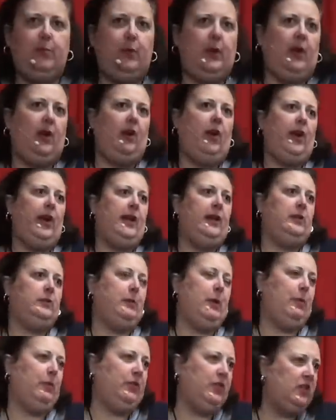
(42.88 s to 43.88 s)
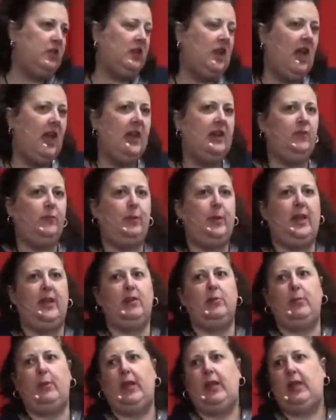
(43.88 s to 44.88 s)
period, it's made with this kind of
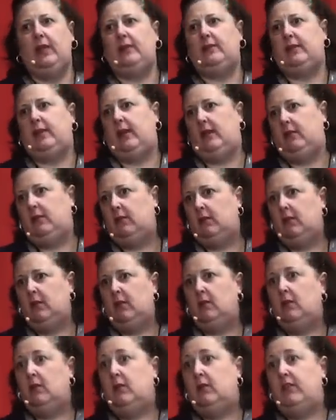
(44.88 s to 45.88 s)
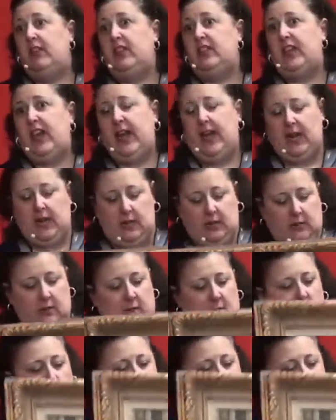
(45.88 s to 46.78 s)
pigment, and this hand.